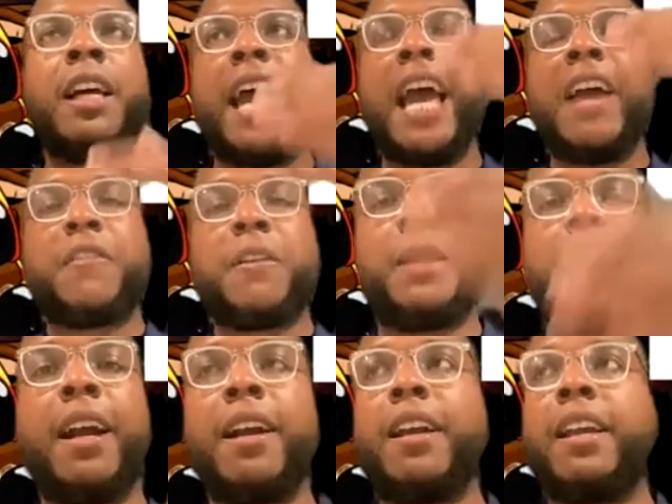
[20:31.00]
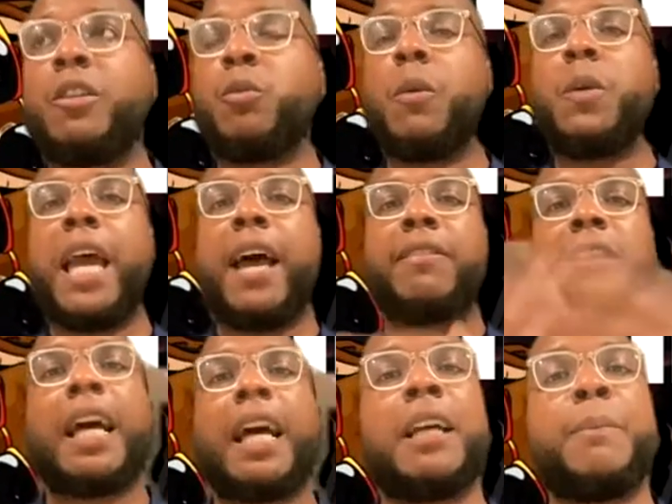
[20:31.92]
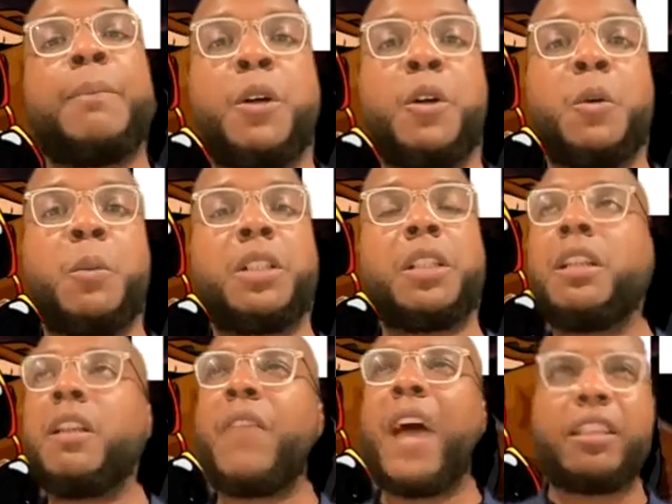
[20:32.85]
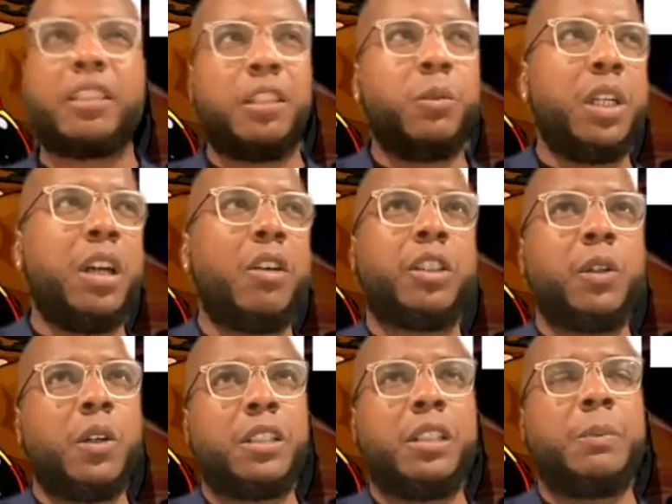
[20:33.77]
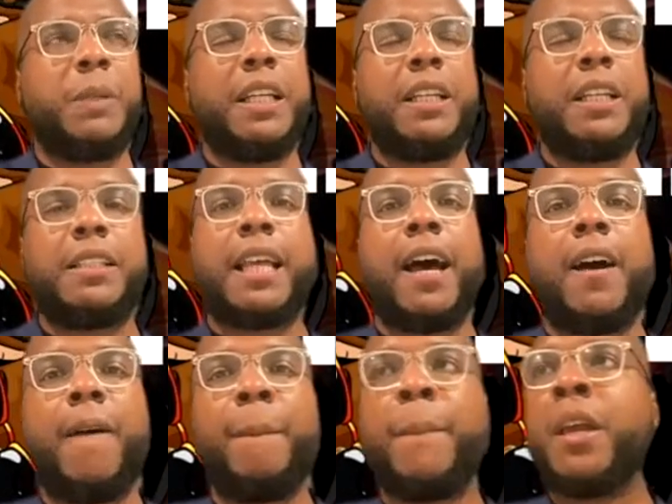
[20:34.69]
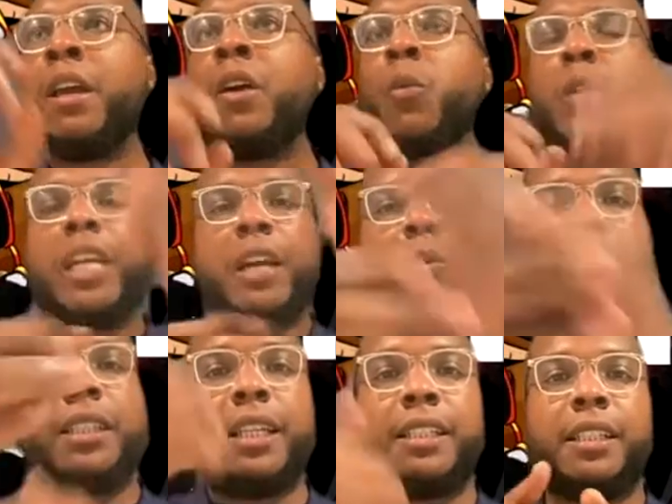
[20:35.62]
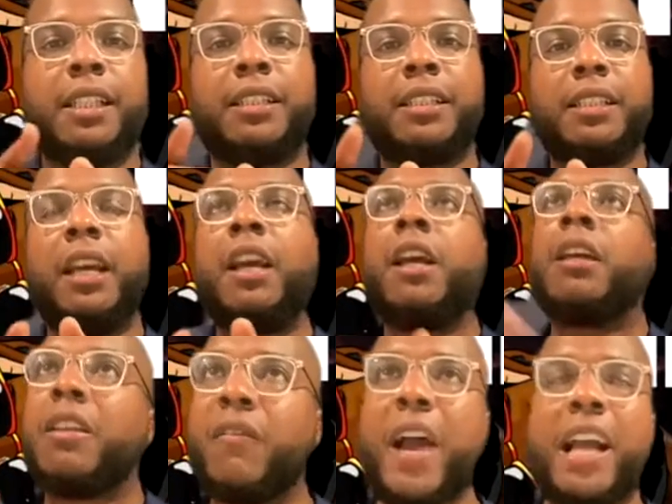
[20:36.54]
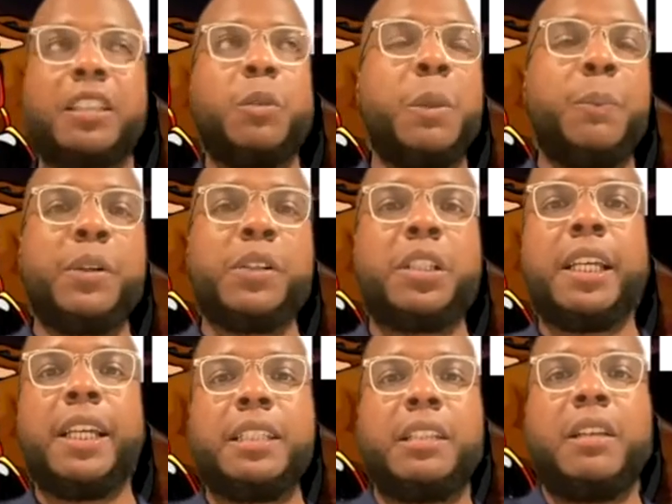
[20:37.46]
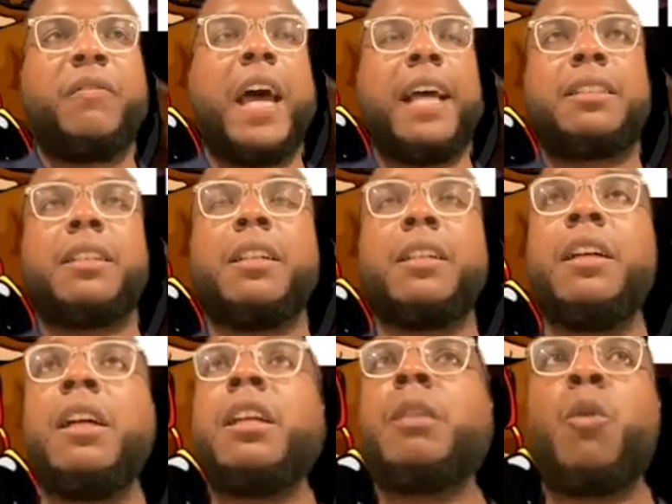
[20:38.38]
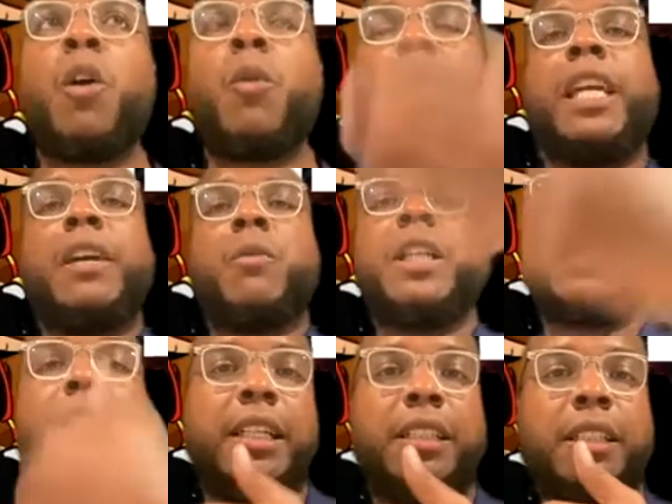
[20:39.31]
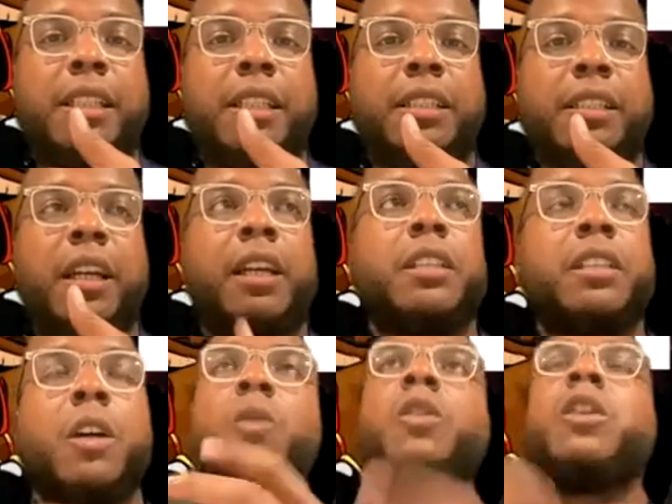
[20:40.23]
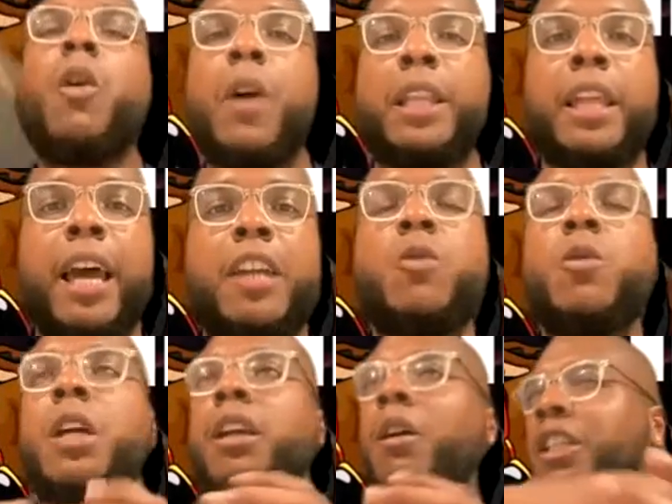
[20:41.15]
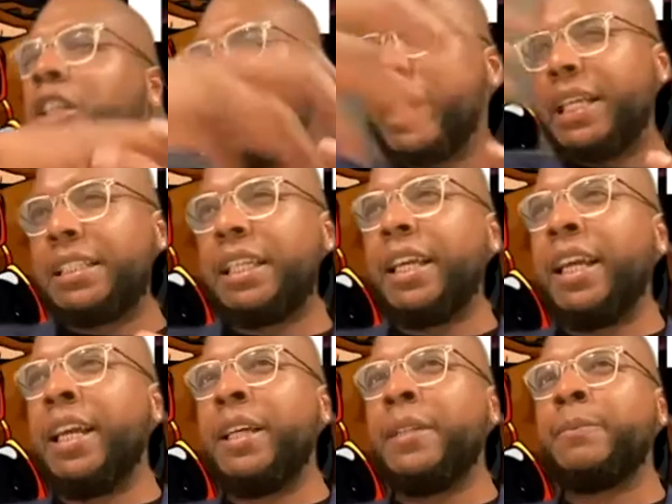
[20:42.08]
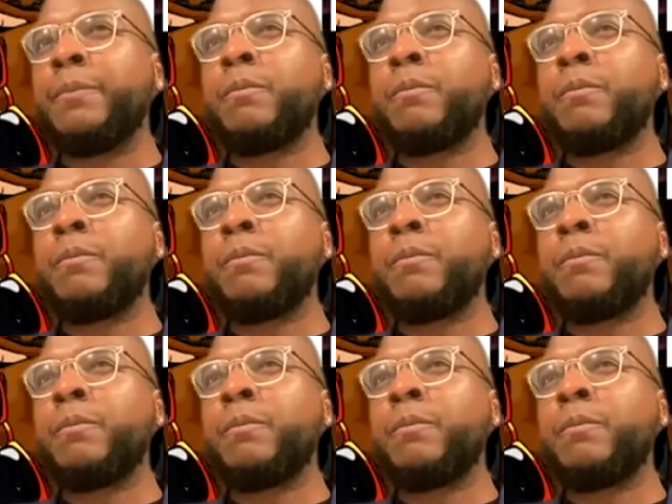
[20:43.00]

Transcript: And from there is where we have sonic booms. The faster we go towards the speed of sound, we get resistance. The faster we persist, the more we get resistance. So knowing that you can only transcend